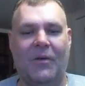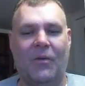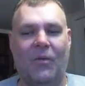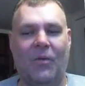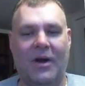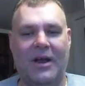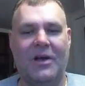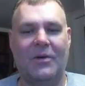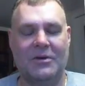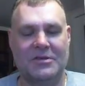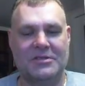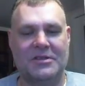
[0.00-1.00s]
what I
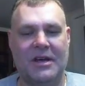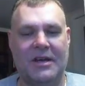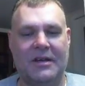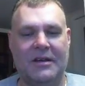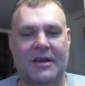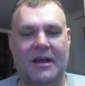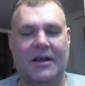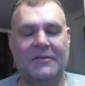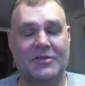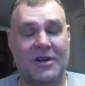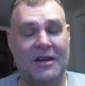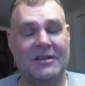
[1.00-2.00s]
will say, and I've
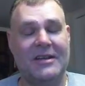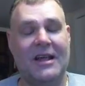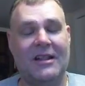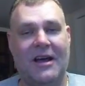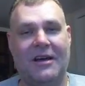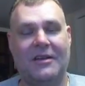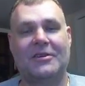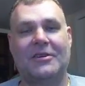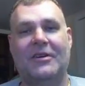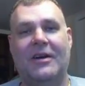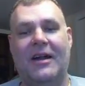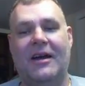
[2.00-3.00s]
tried the
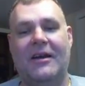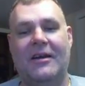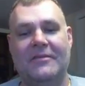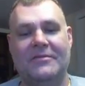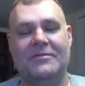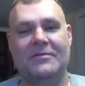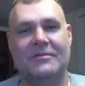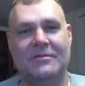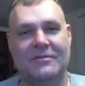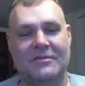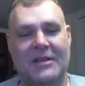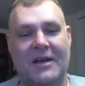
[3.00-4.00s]
Alejandro, and I've
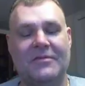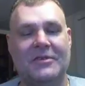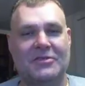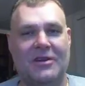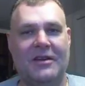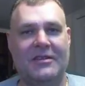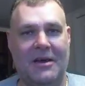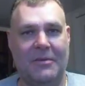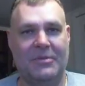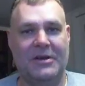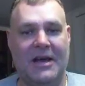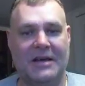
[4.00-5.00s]
definitely tried the
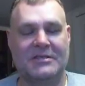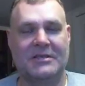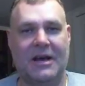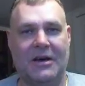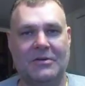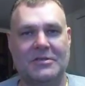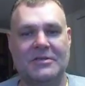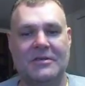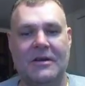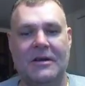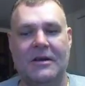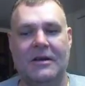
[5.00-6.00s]
MPX, the house.
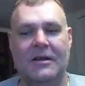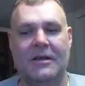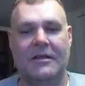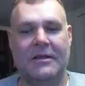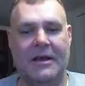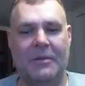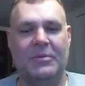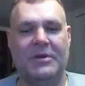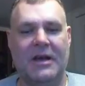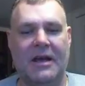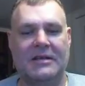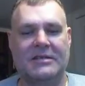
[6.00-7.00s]
The
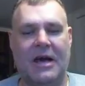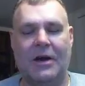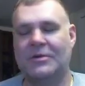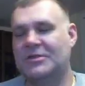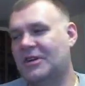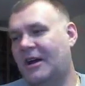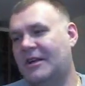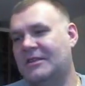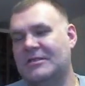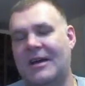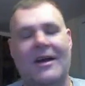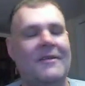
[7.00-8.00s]
MPX
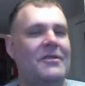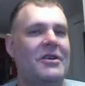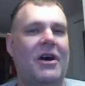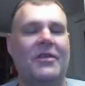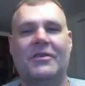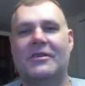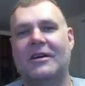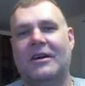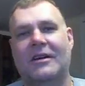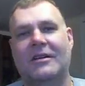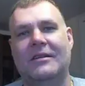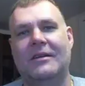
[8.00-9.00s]
outshines every other
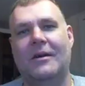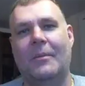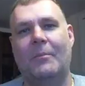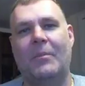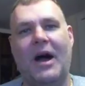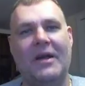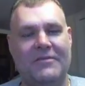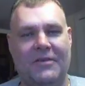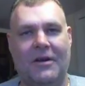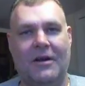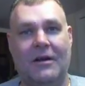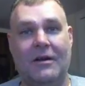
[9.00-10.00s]
gun by
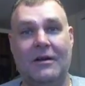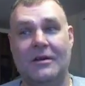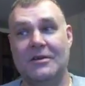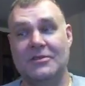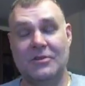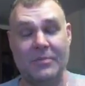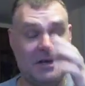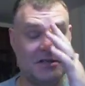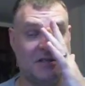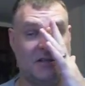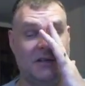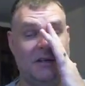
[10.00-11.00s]
far. So
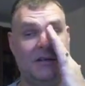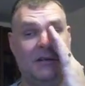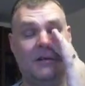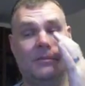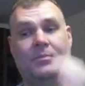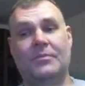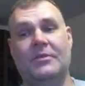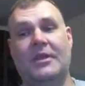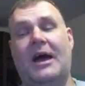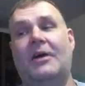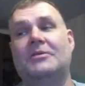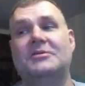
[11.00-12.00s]
basically, the
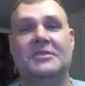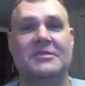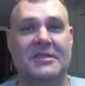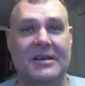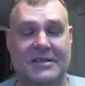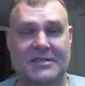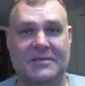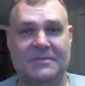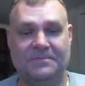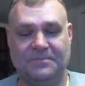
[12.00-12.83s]
house is this.